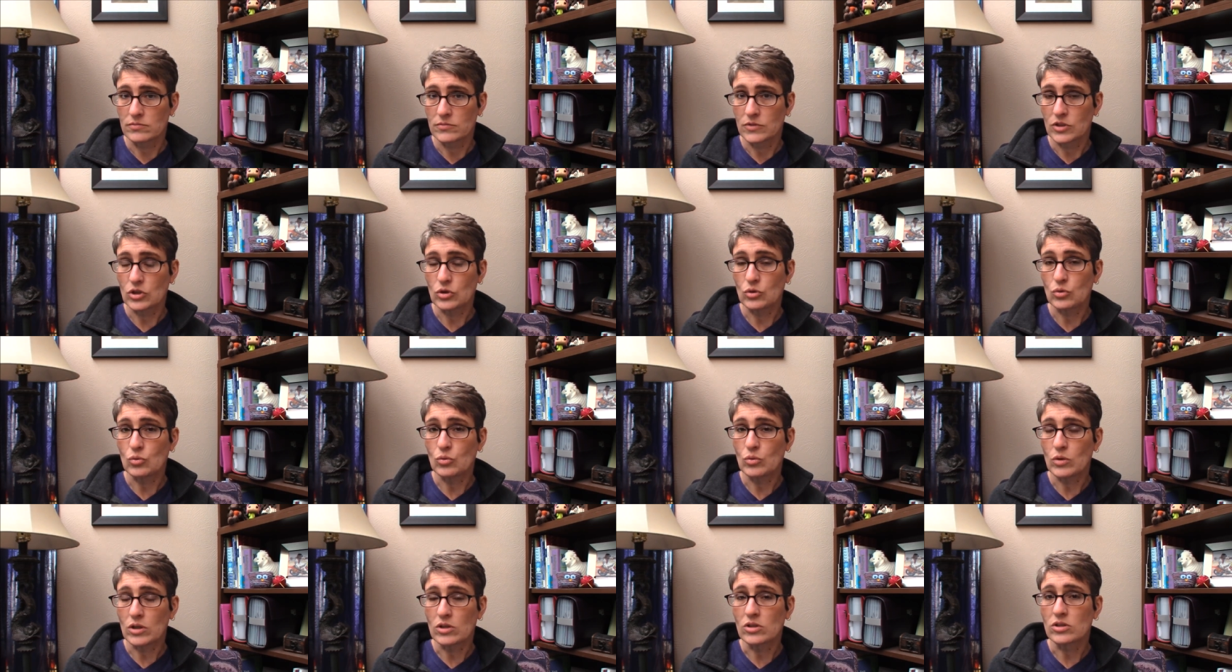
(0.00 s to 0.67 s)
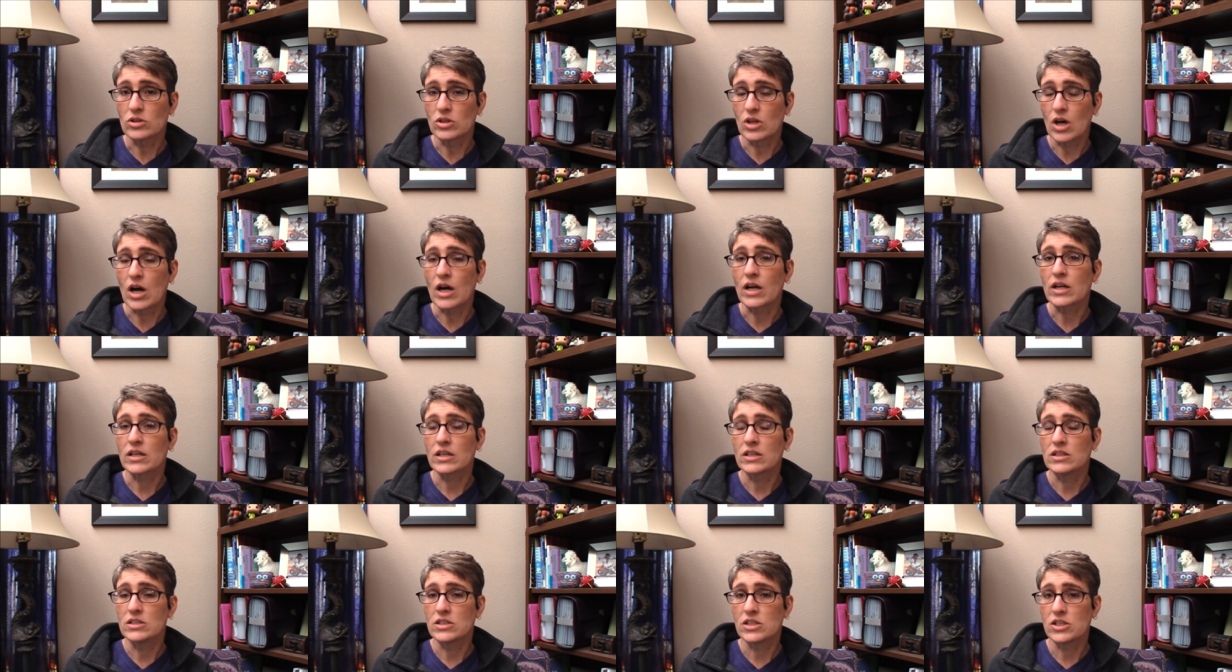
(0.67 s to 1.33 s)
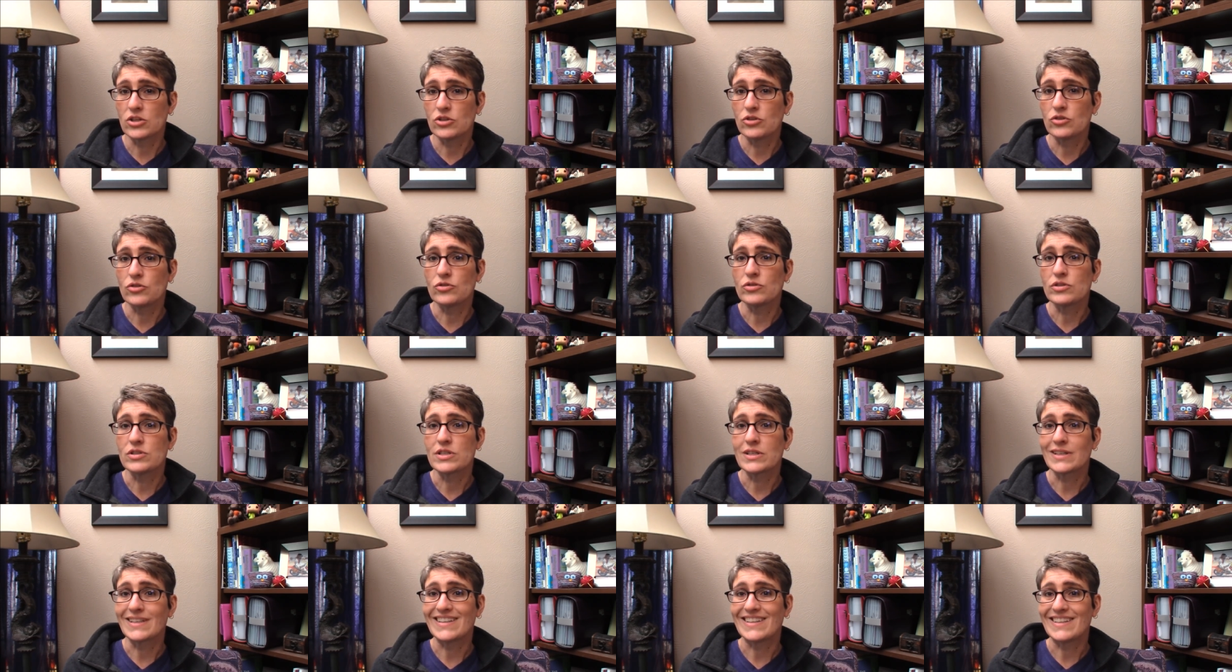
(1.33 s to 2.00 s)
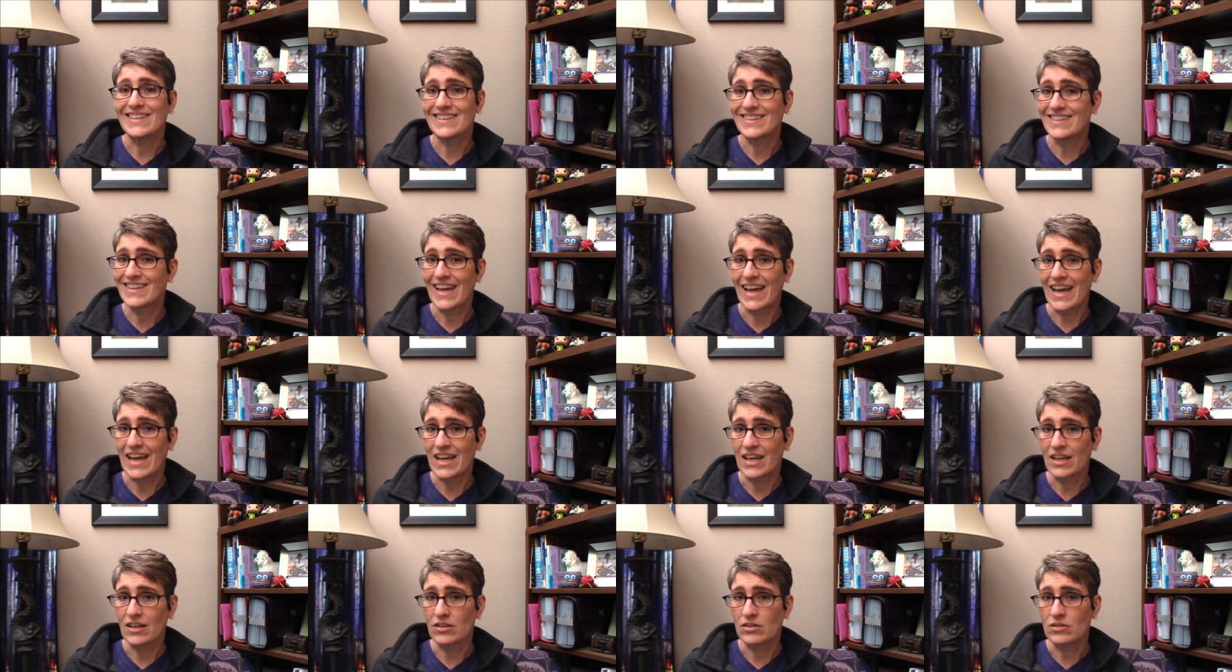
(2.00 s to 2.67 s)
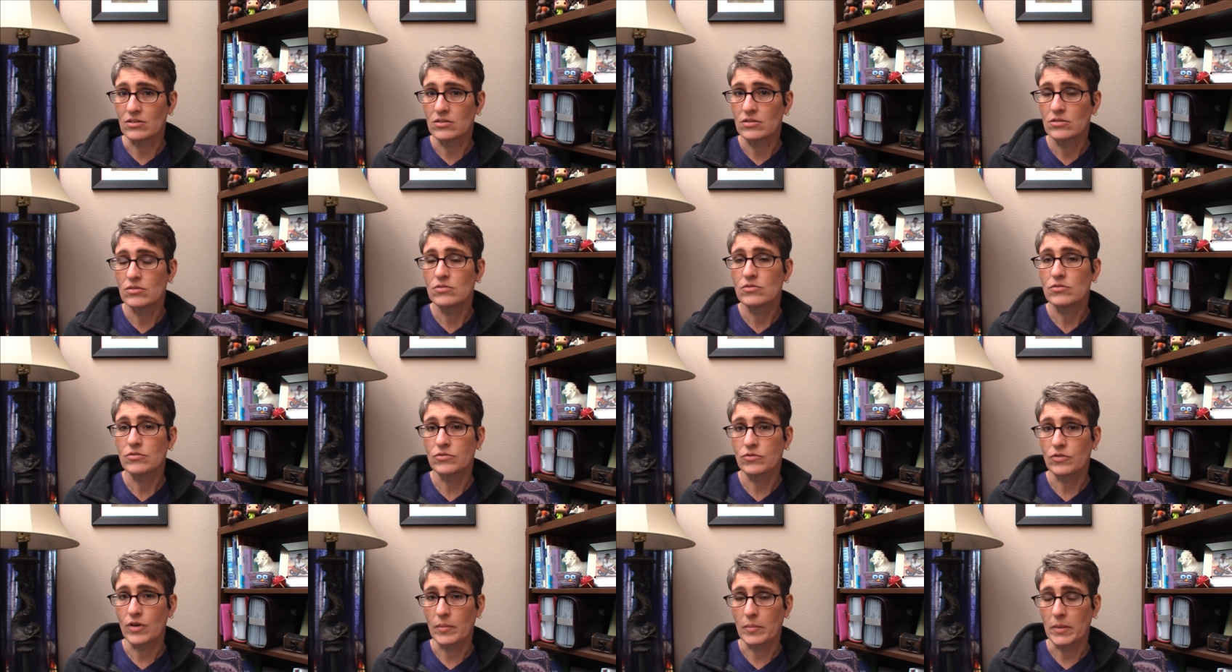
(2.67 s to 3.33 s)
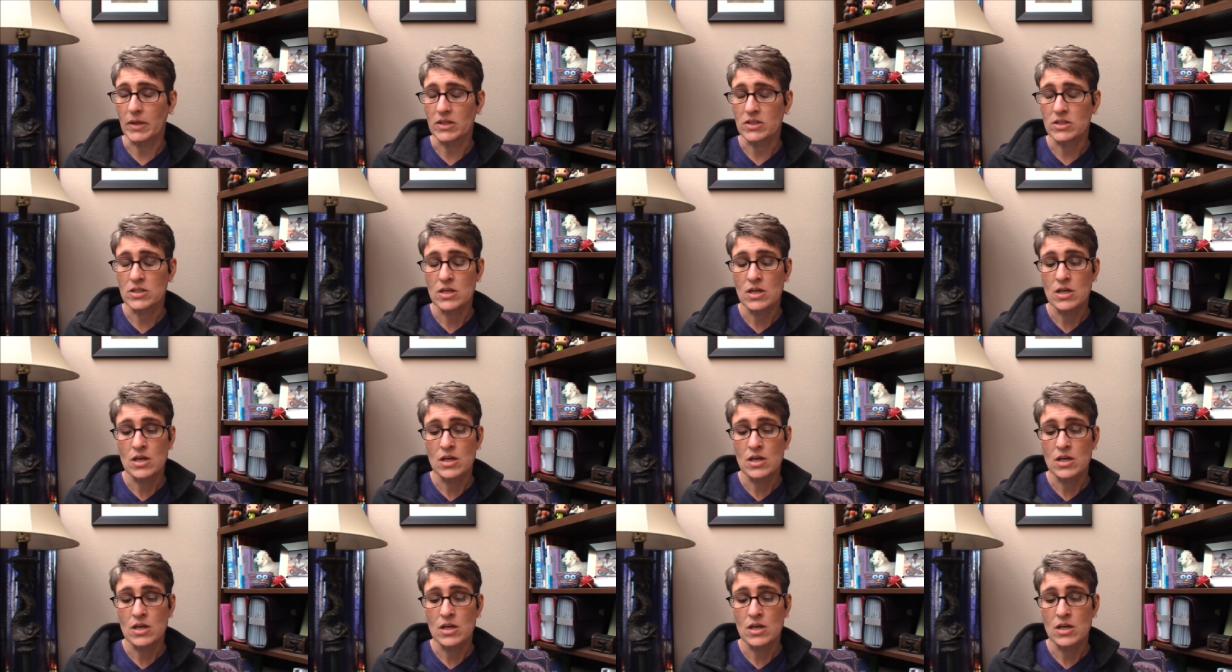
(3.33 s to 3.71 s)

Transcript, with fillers: You will not continue to gain from it.